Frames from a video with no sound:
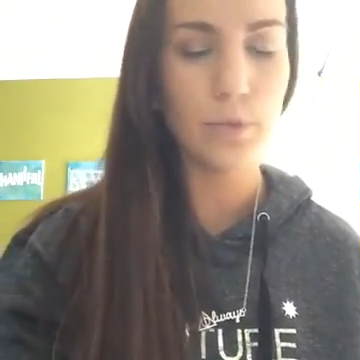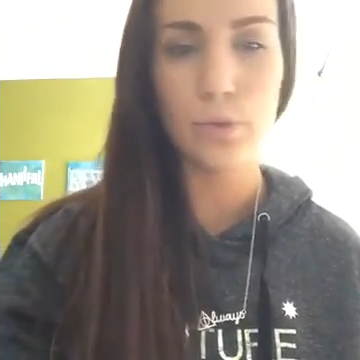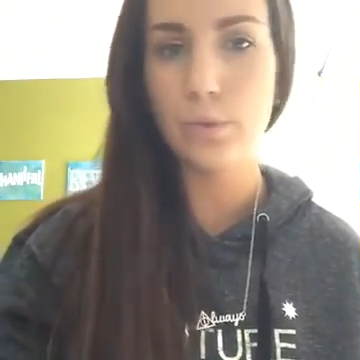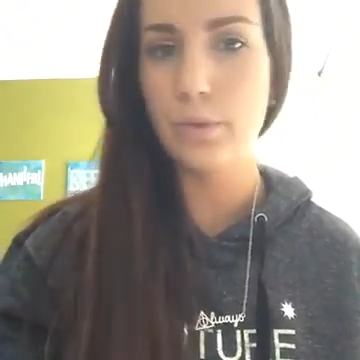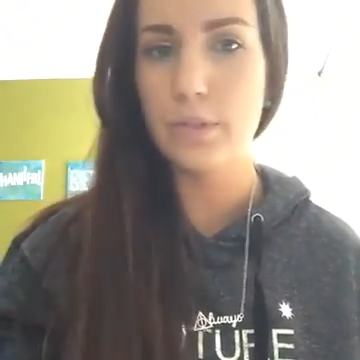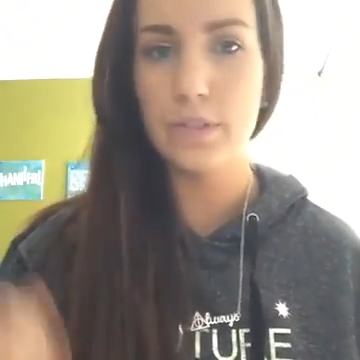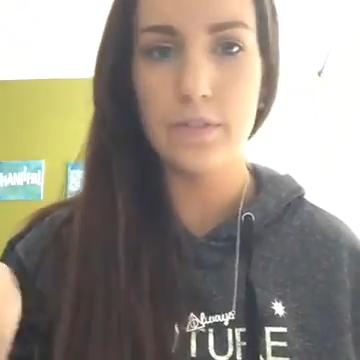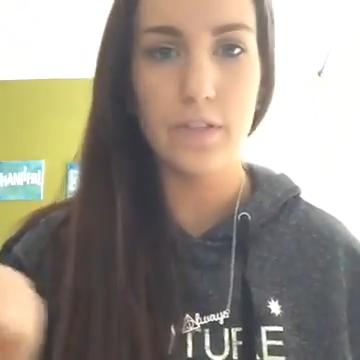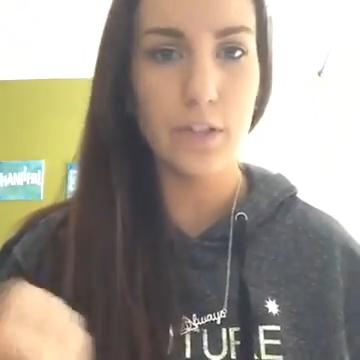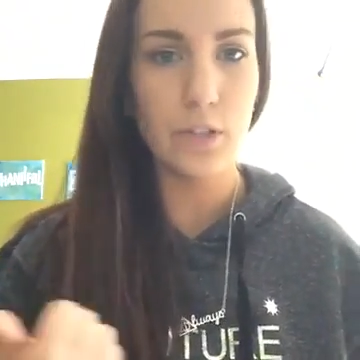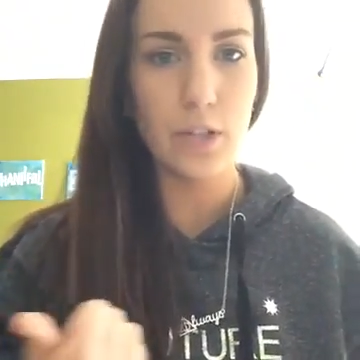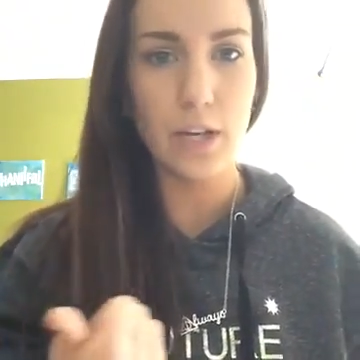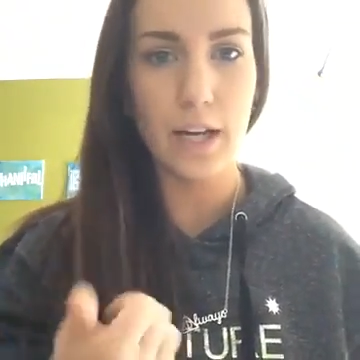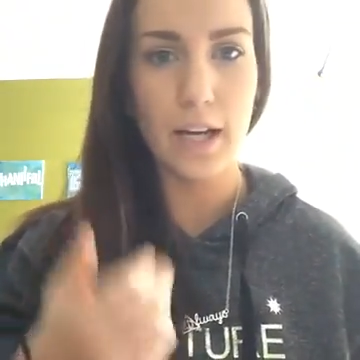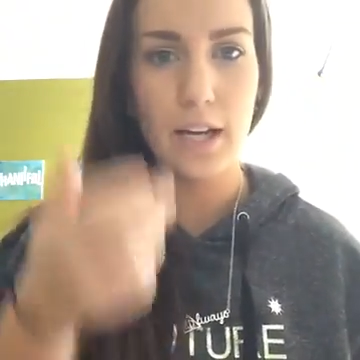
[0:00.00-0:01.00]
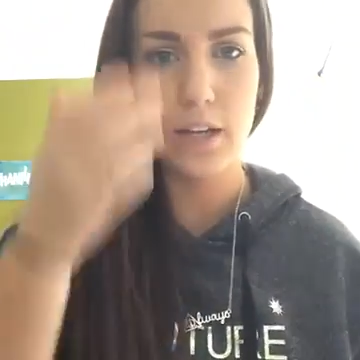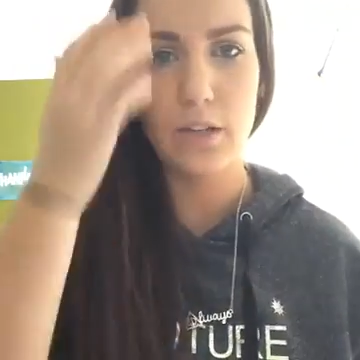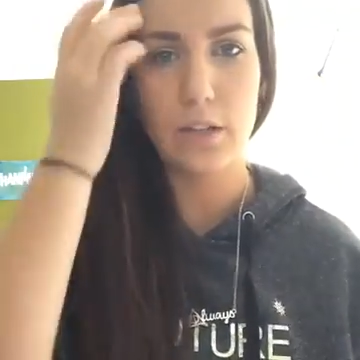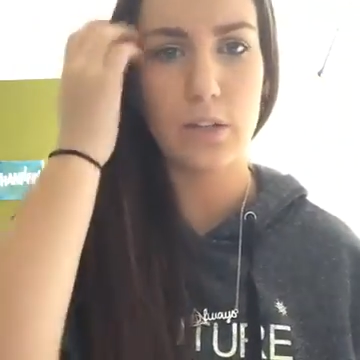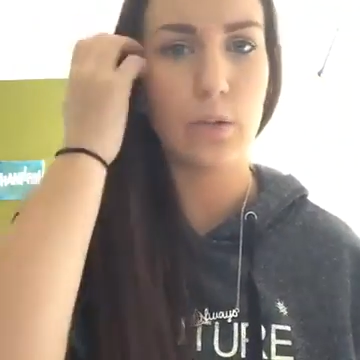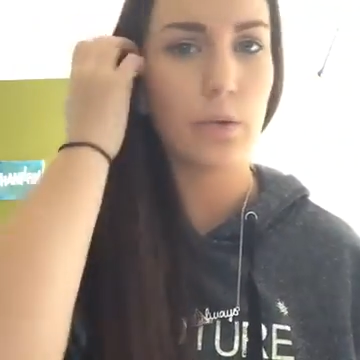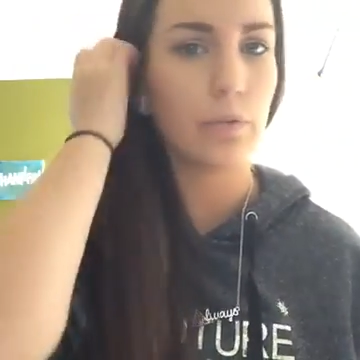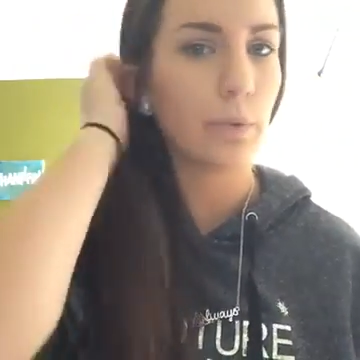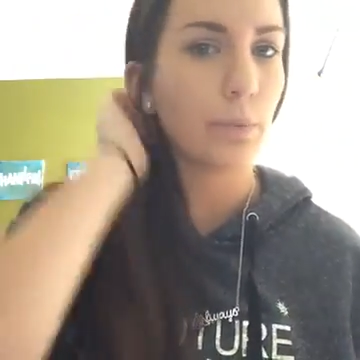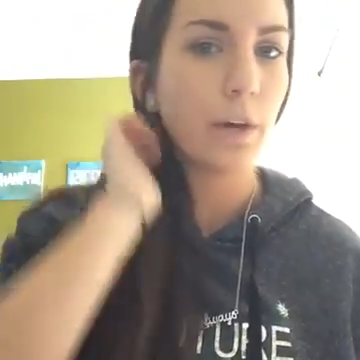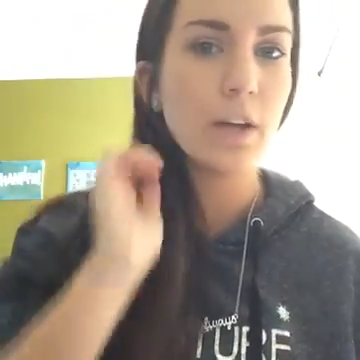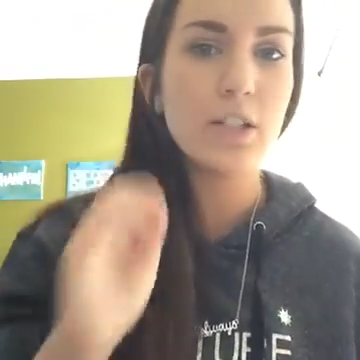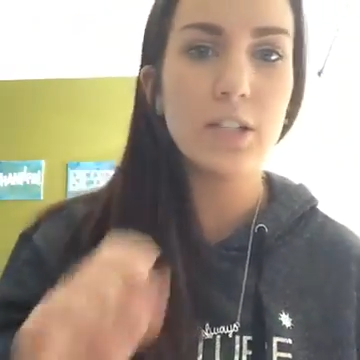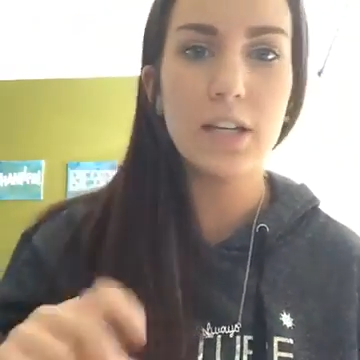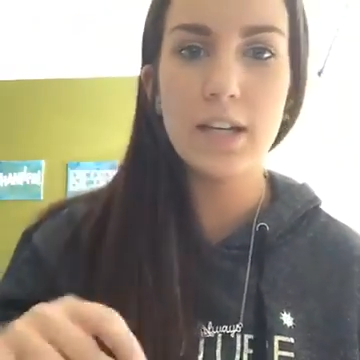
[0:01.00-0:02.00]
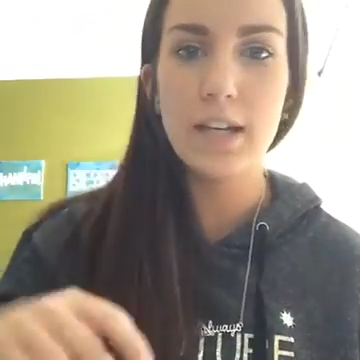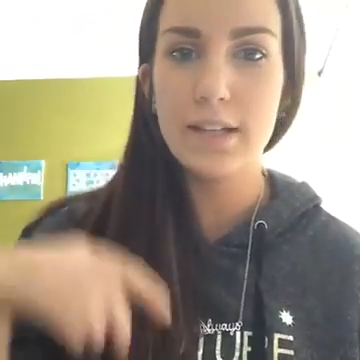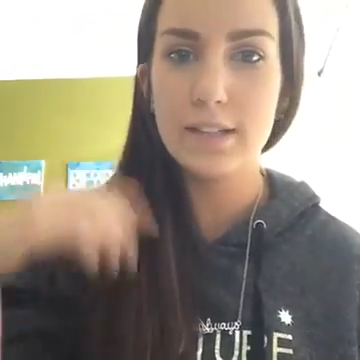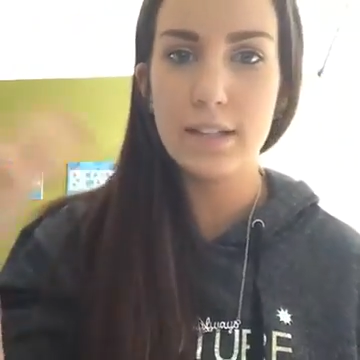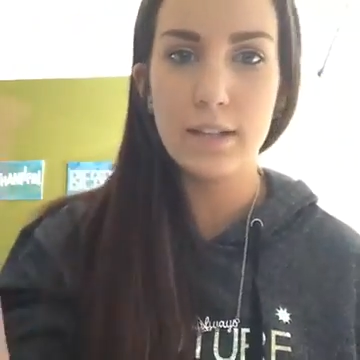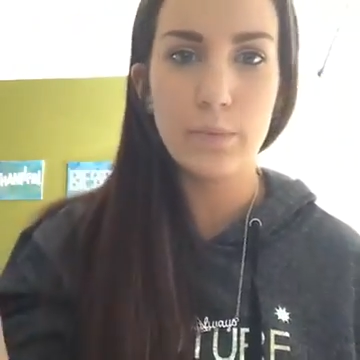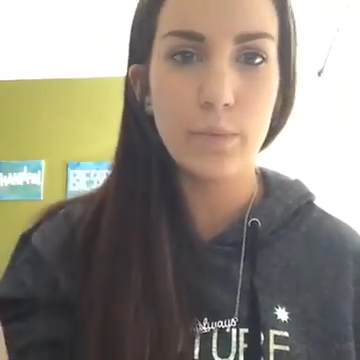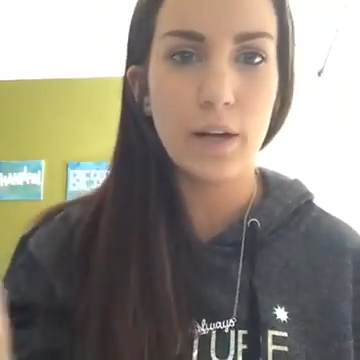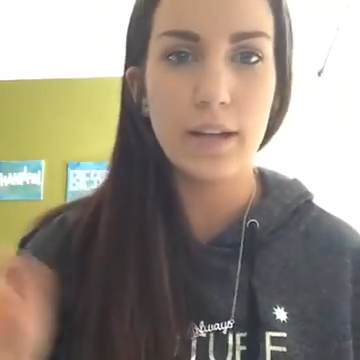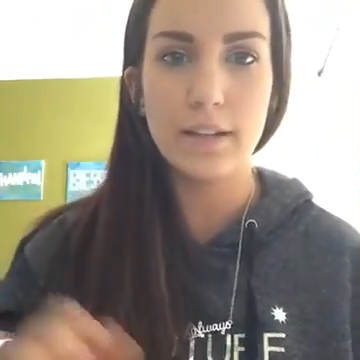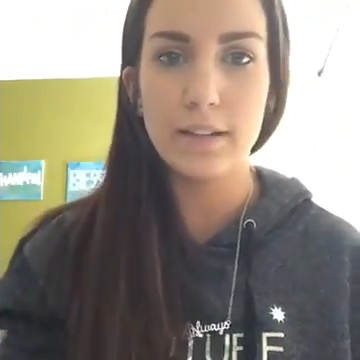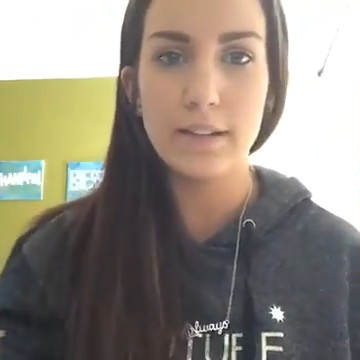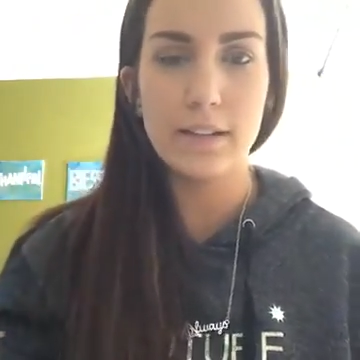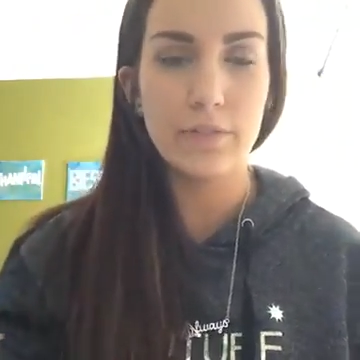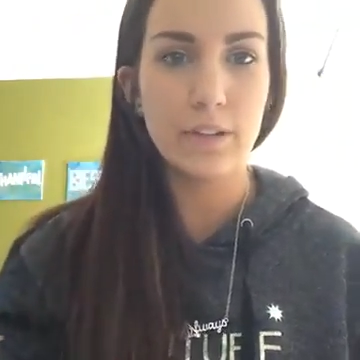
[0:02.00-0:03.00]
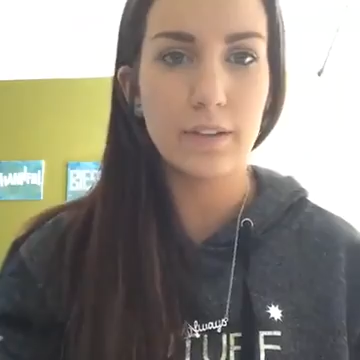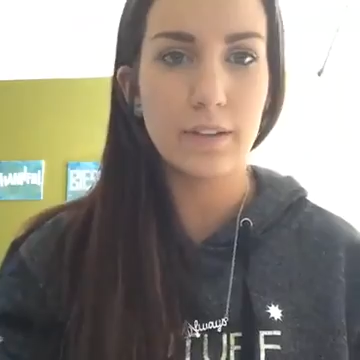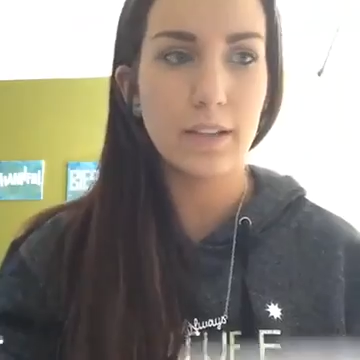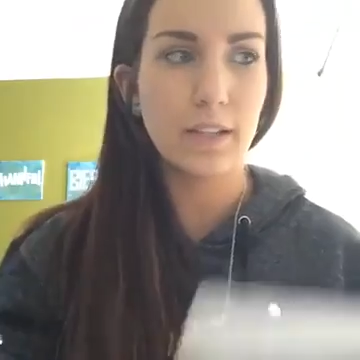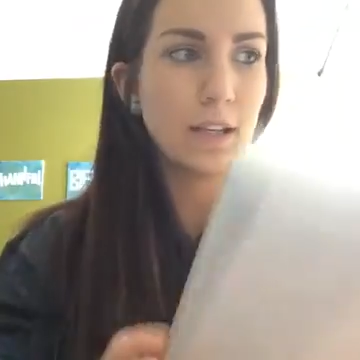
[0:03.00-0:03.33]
Tools of the trade, you can go over brushes and what different